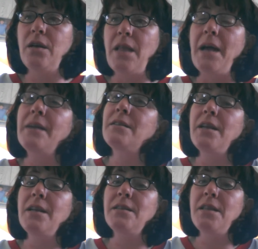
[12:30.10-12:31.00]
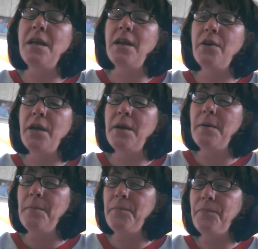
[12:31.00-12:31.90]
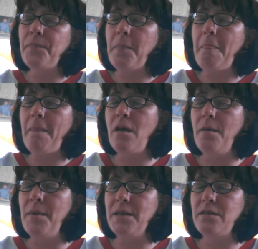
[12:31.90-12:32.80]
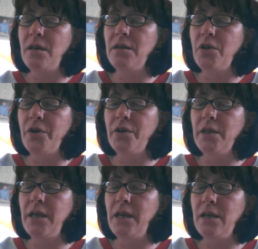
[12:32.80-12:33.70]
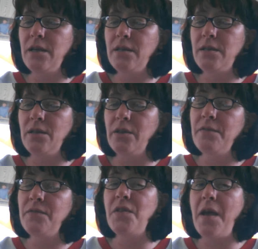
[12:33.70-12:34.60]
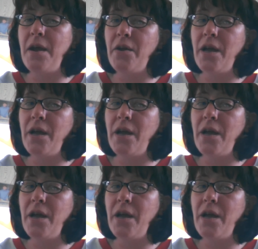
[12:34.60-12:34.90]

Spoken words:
of sightings in that area. My son currently still lives in that area.